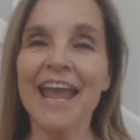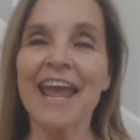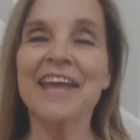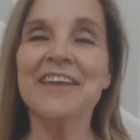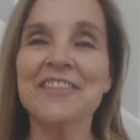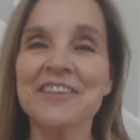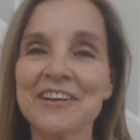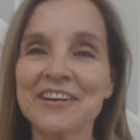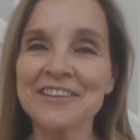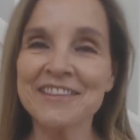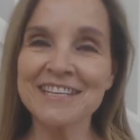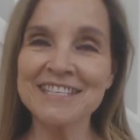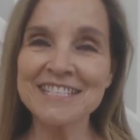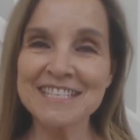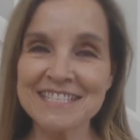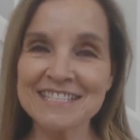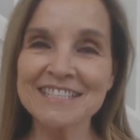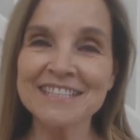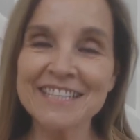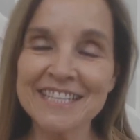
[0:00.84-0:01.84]
Hey there, this
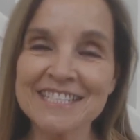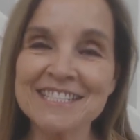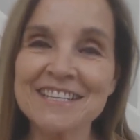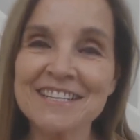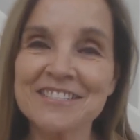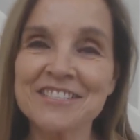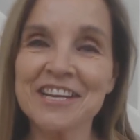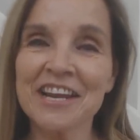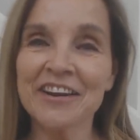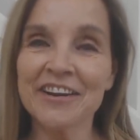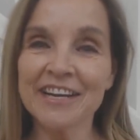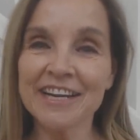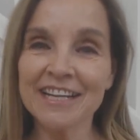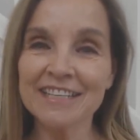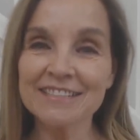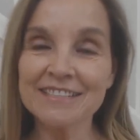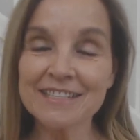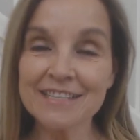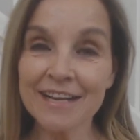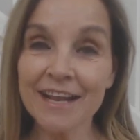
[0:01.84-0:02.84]
is Lisa Jarrett,
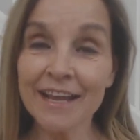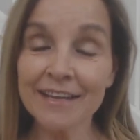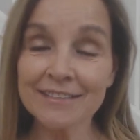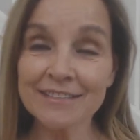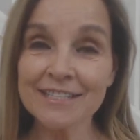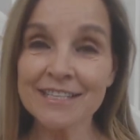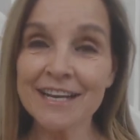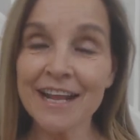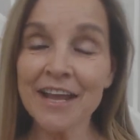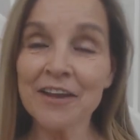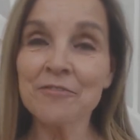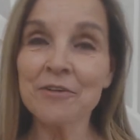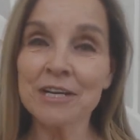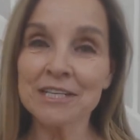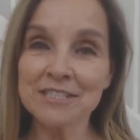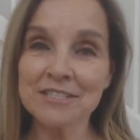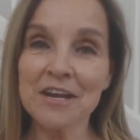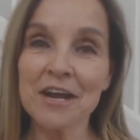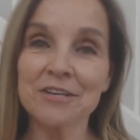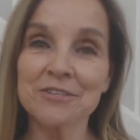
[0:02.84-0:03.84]
and today, today I
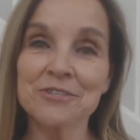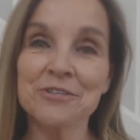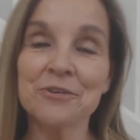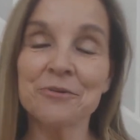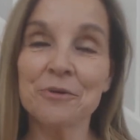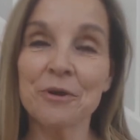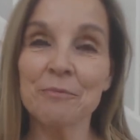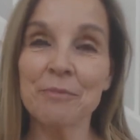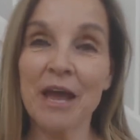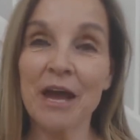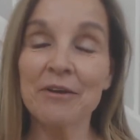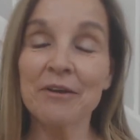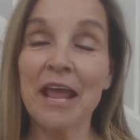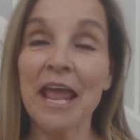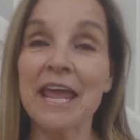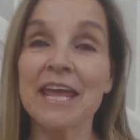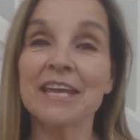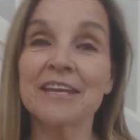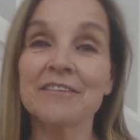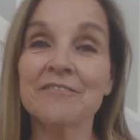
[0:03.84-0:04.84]
want to talk to you about
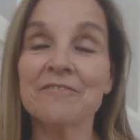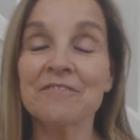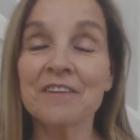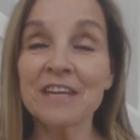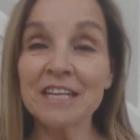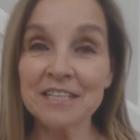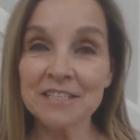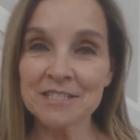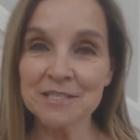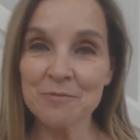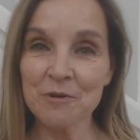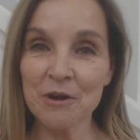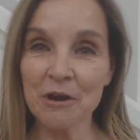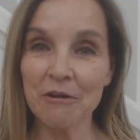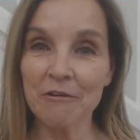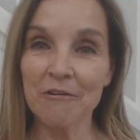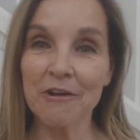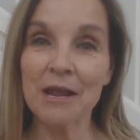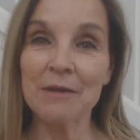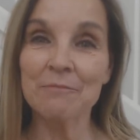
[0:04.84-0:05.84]
a fitness
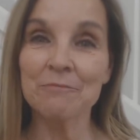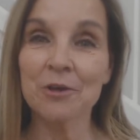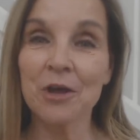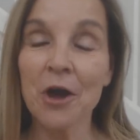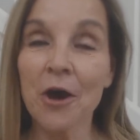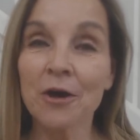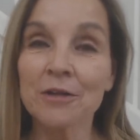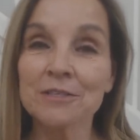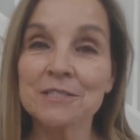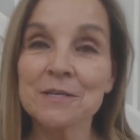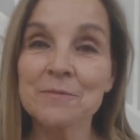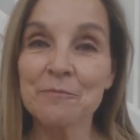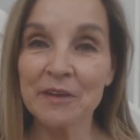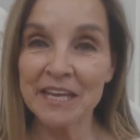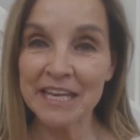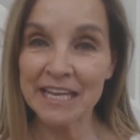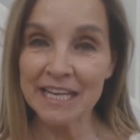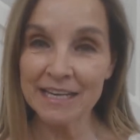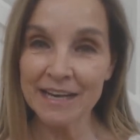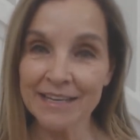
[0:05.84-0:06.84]
program called
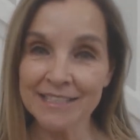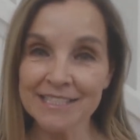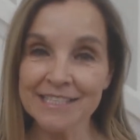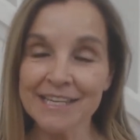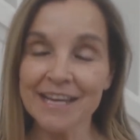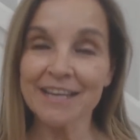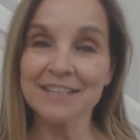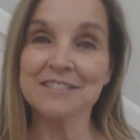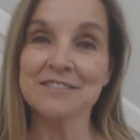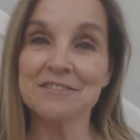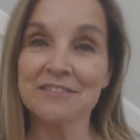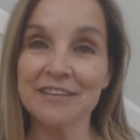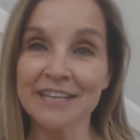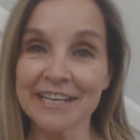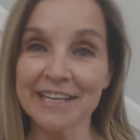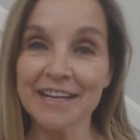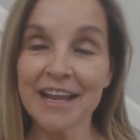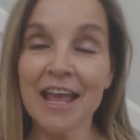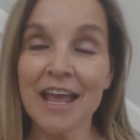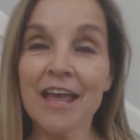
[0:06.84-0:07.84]
P ninety X
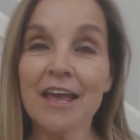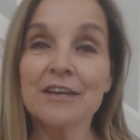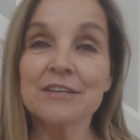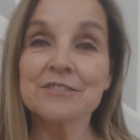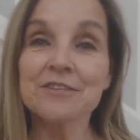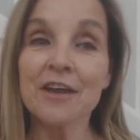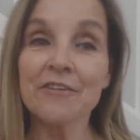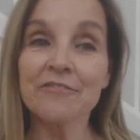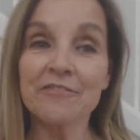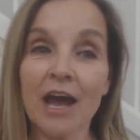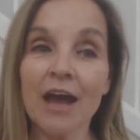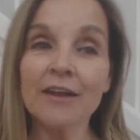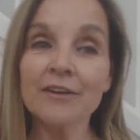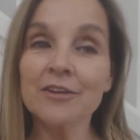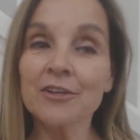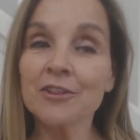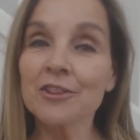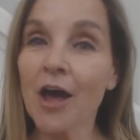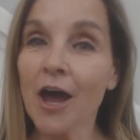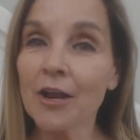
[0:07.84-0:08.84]
three. So I've gotten
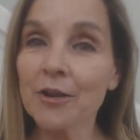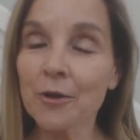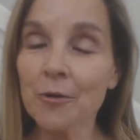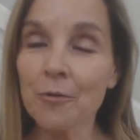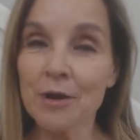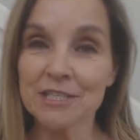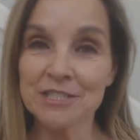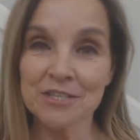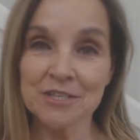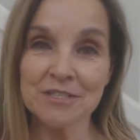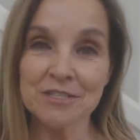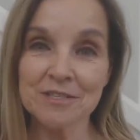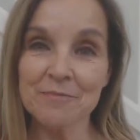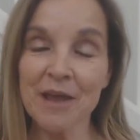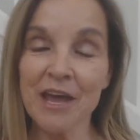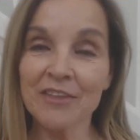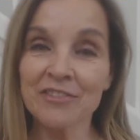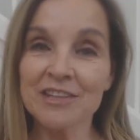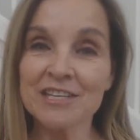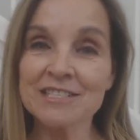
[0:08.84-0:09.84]
a lot of questions
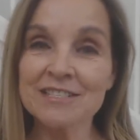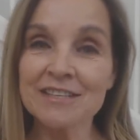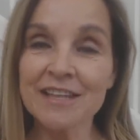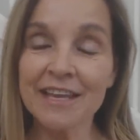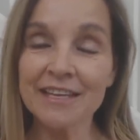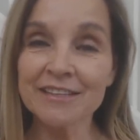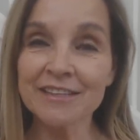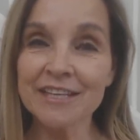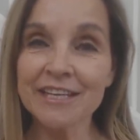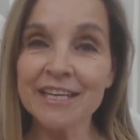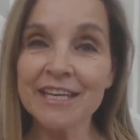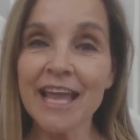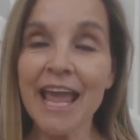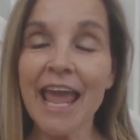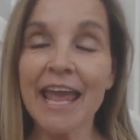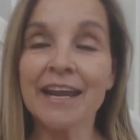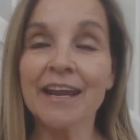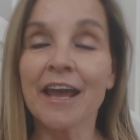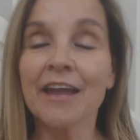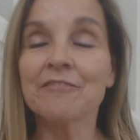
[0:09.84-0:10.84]
about this lately,
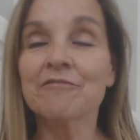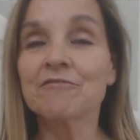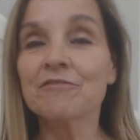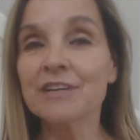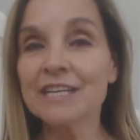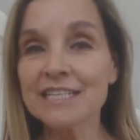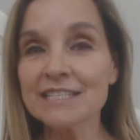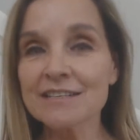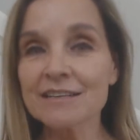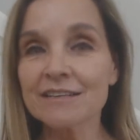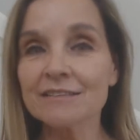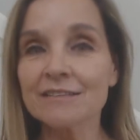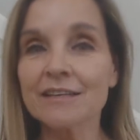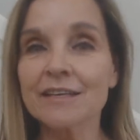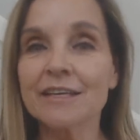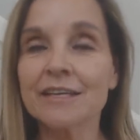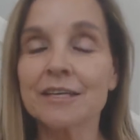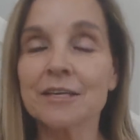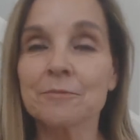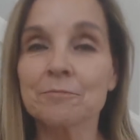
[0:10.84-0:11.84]
and I
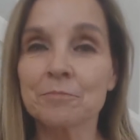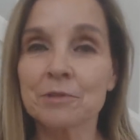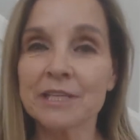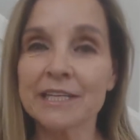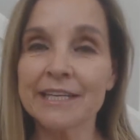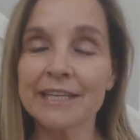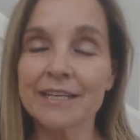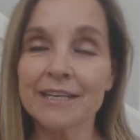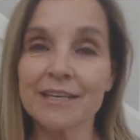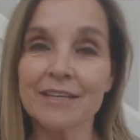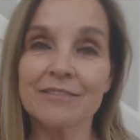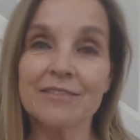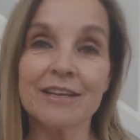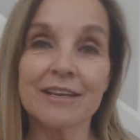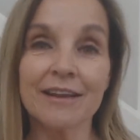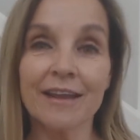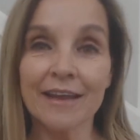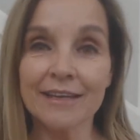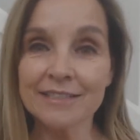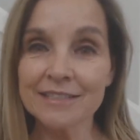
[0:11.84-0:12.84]
recently completed the
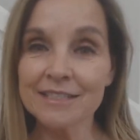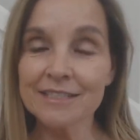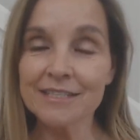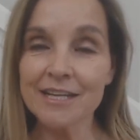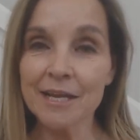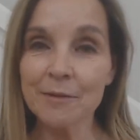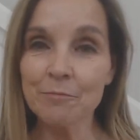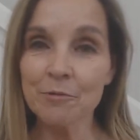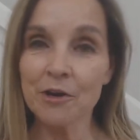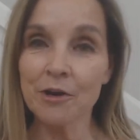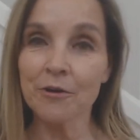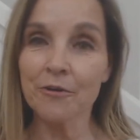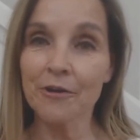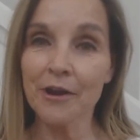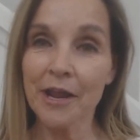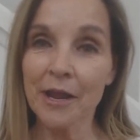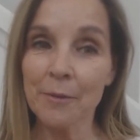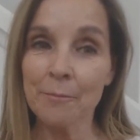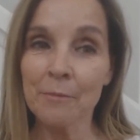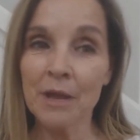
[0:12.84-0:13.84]
ninety day
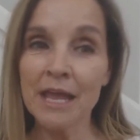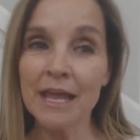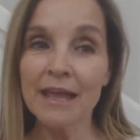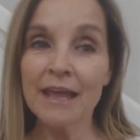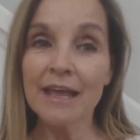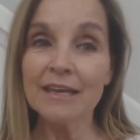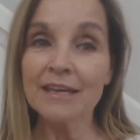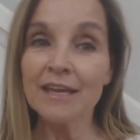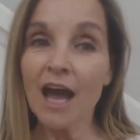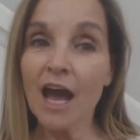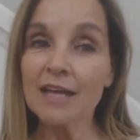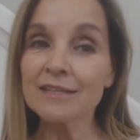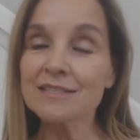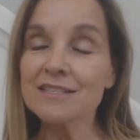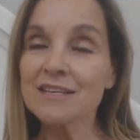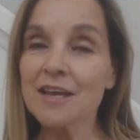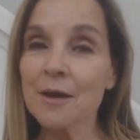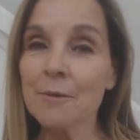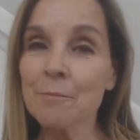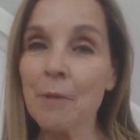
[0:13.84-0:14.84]
program, got
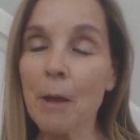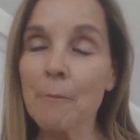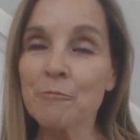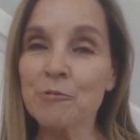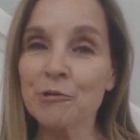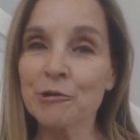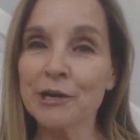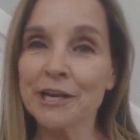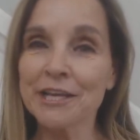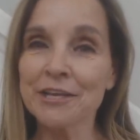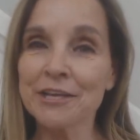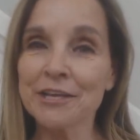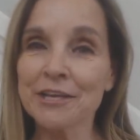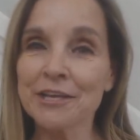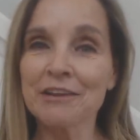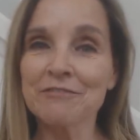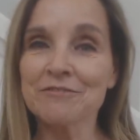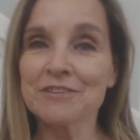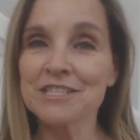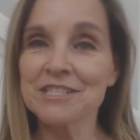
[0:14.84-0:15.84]
some pretty
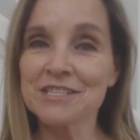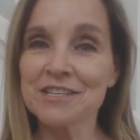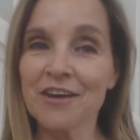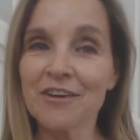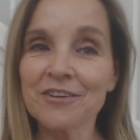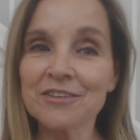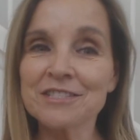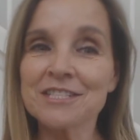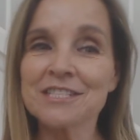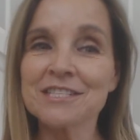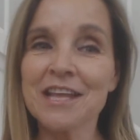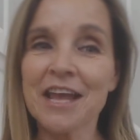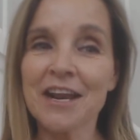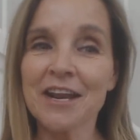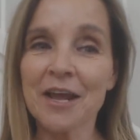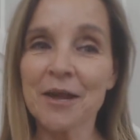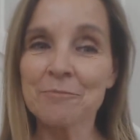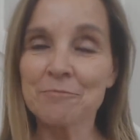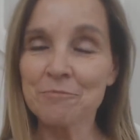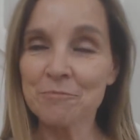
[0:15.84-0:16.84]
great results that
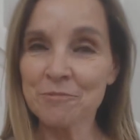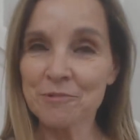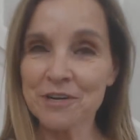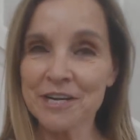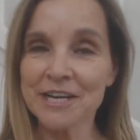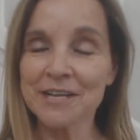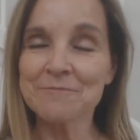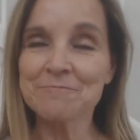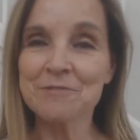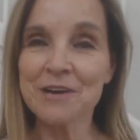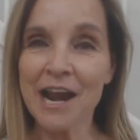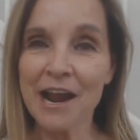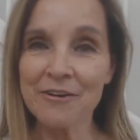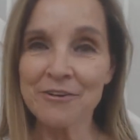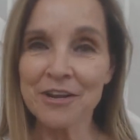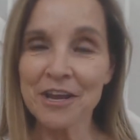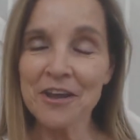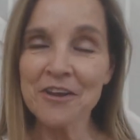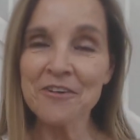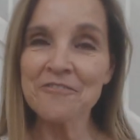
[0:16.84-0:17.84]
I'm pretty
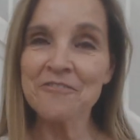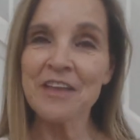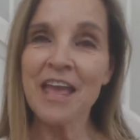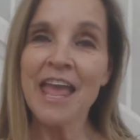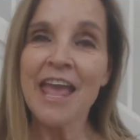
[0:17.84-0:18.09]
proud of.